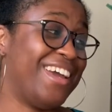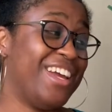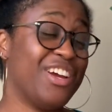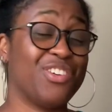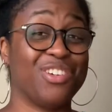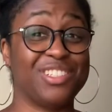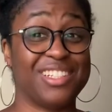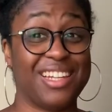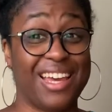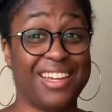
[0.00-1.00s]

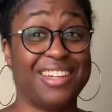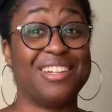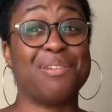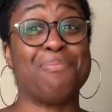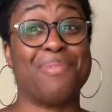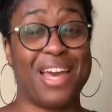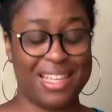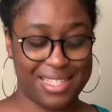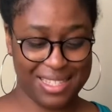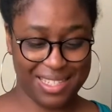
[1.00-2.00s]
Harold liked
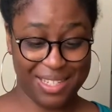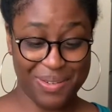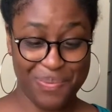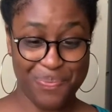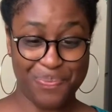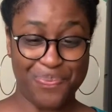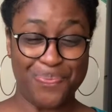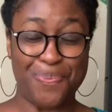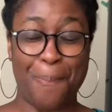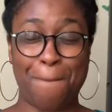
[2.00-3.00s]
best.
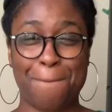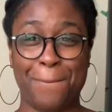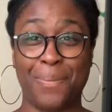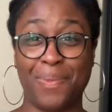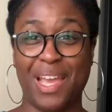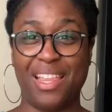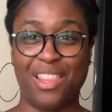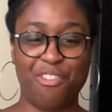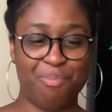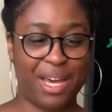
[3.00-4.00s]
I
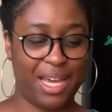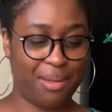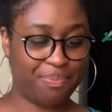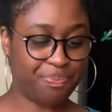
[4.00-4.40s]
love pie.